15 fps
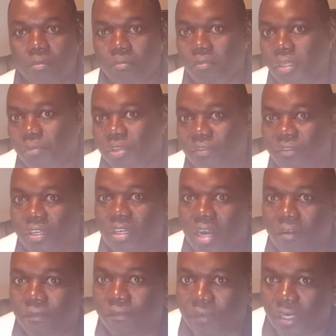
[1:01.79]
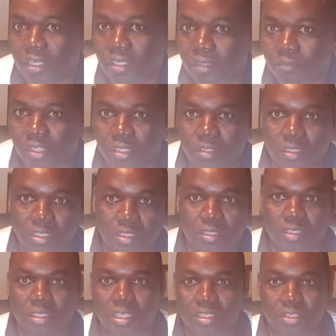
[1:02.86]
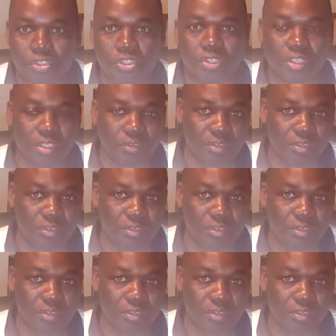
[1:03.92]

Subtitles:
maybe even have fun. I mean, because as a student,